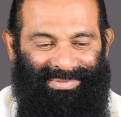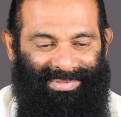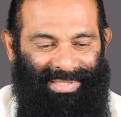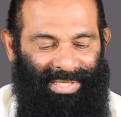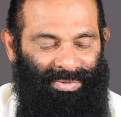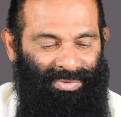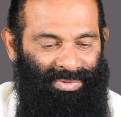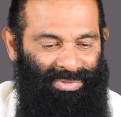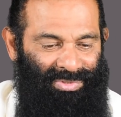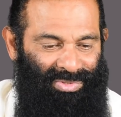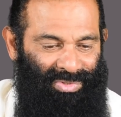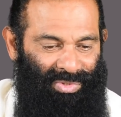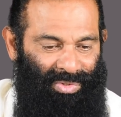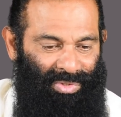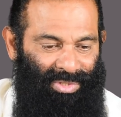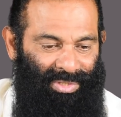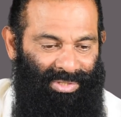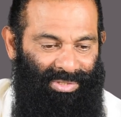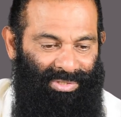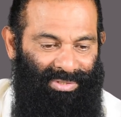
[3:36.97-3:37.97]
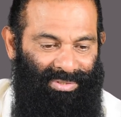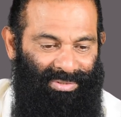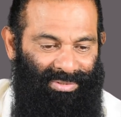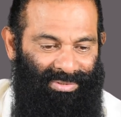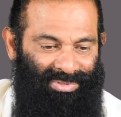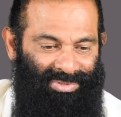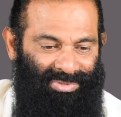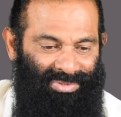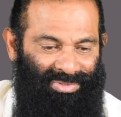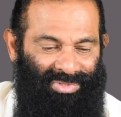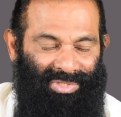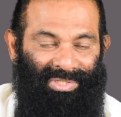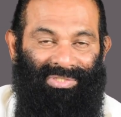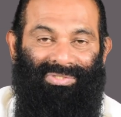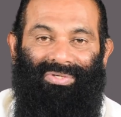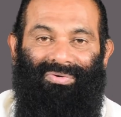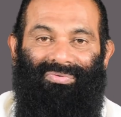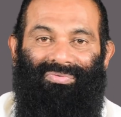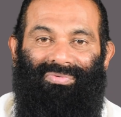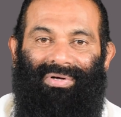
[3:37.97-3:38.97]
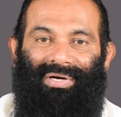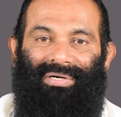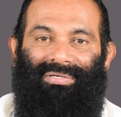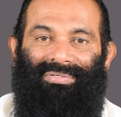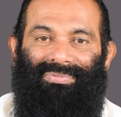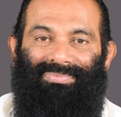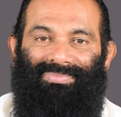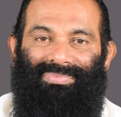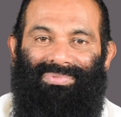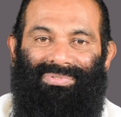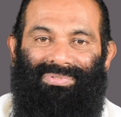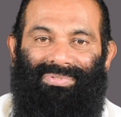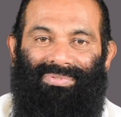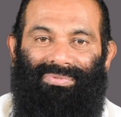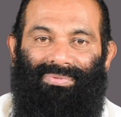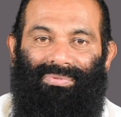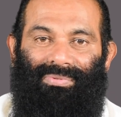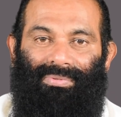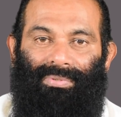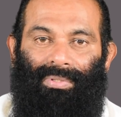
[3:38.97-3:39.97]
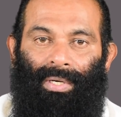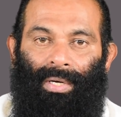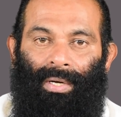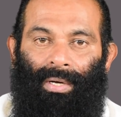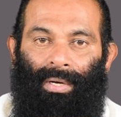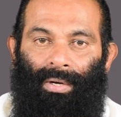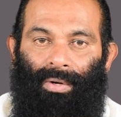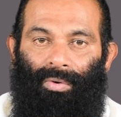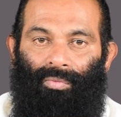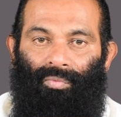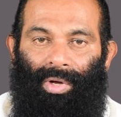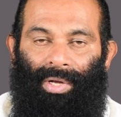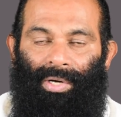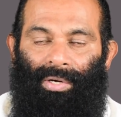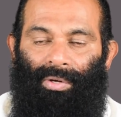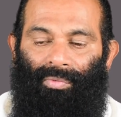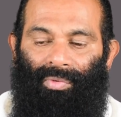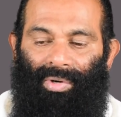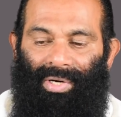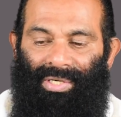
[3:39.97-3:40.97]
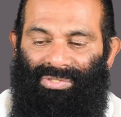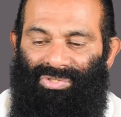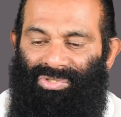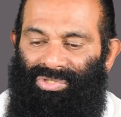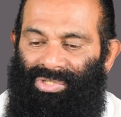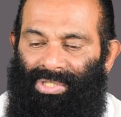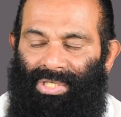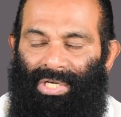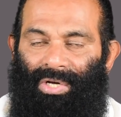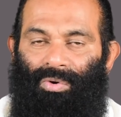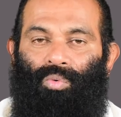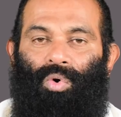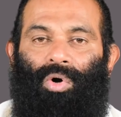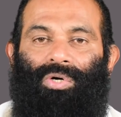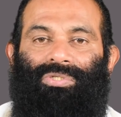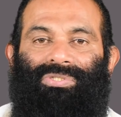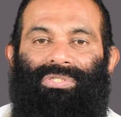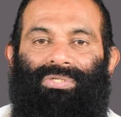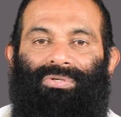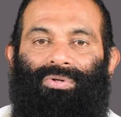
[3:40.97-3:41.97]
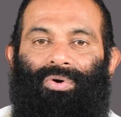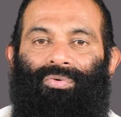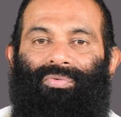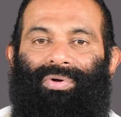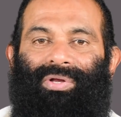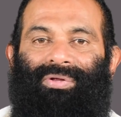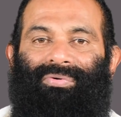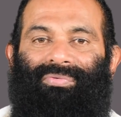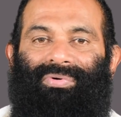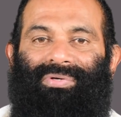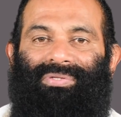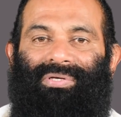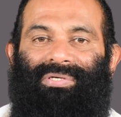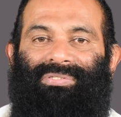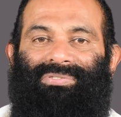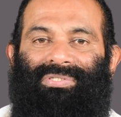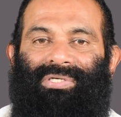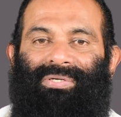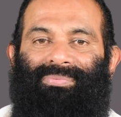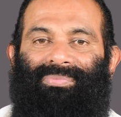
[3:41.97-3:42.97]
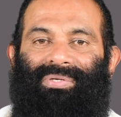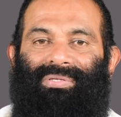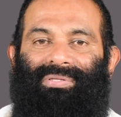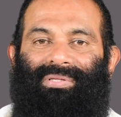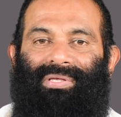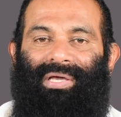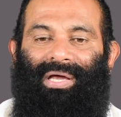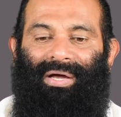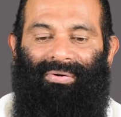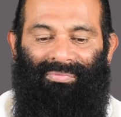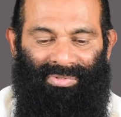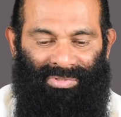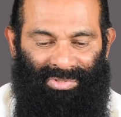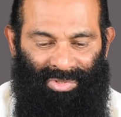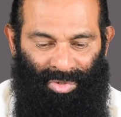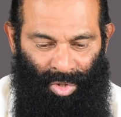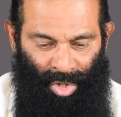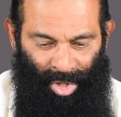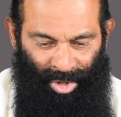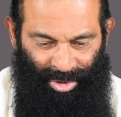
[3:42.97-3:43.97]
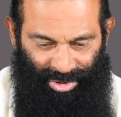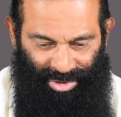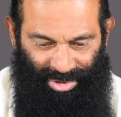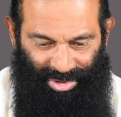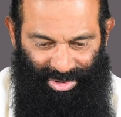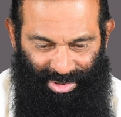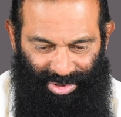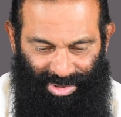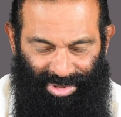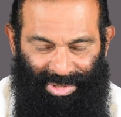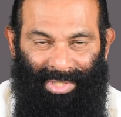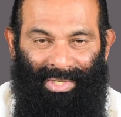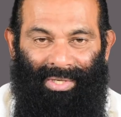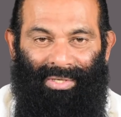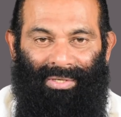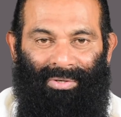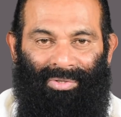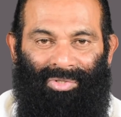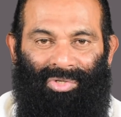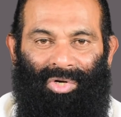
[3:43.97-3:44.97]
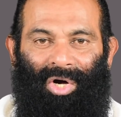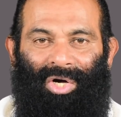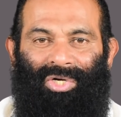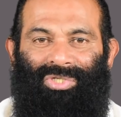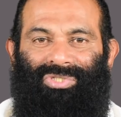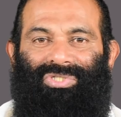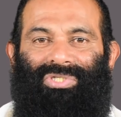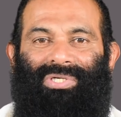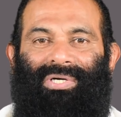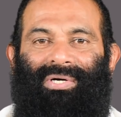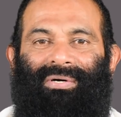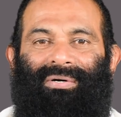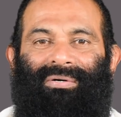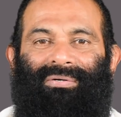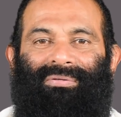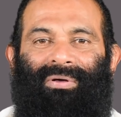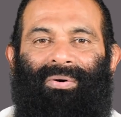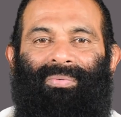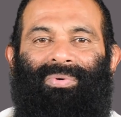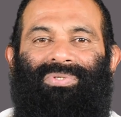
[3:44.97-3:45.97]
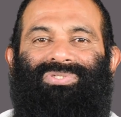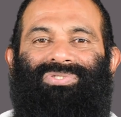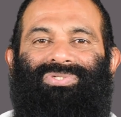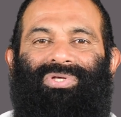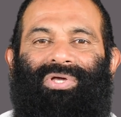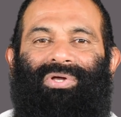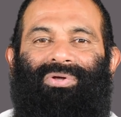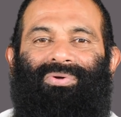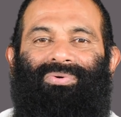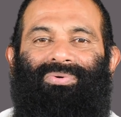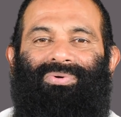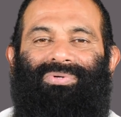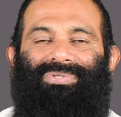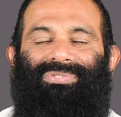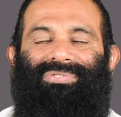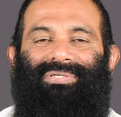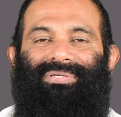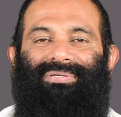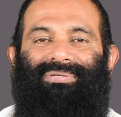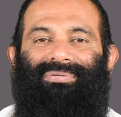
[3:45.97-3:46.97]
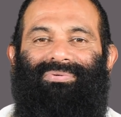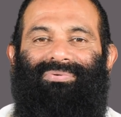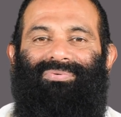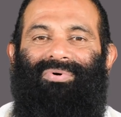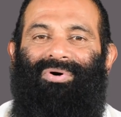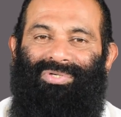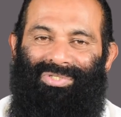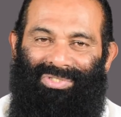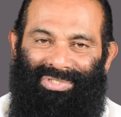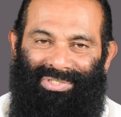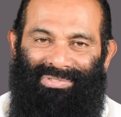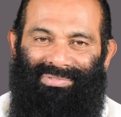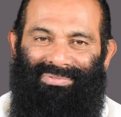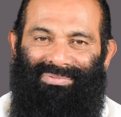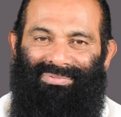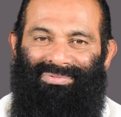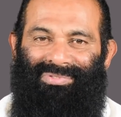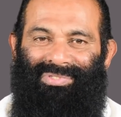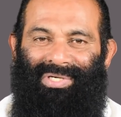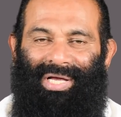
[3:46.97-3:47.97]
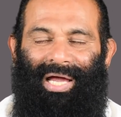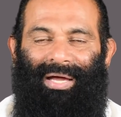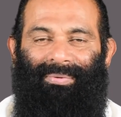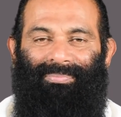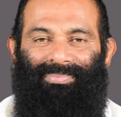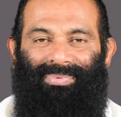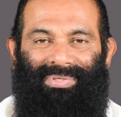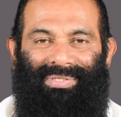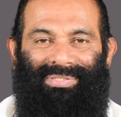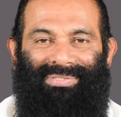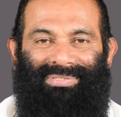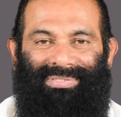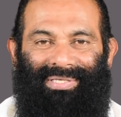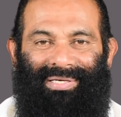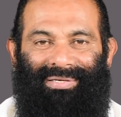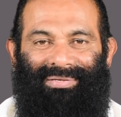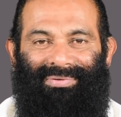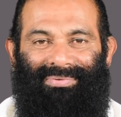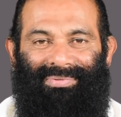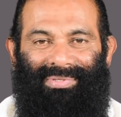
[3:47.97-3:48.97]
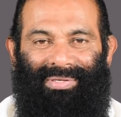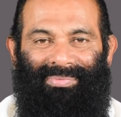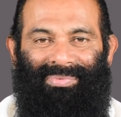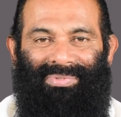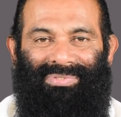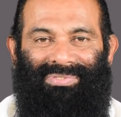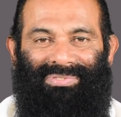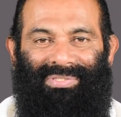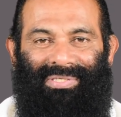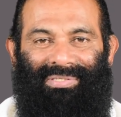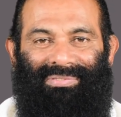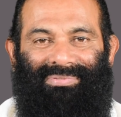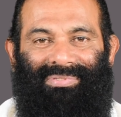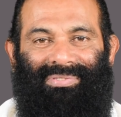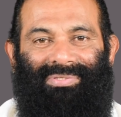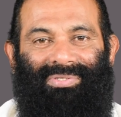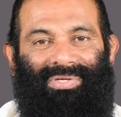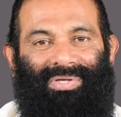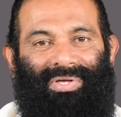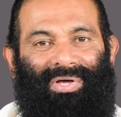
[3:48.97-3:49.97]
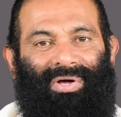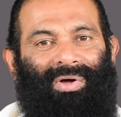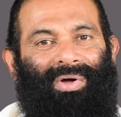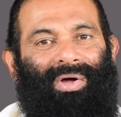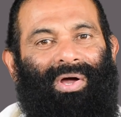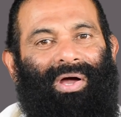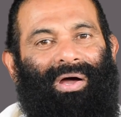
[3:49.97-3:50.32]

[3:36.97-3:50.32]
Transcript: That was the only strength of Rakum school. Whenever a senior walks in or whenever they see me, they have to say, Osh, Guruji, Osh, Namaste Guruji. Osh is Japanese and Namaste is India.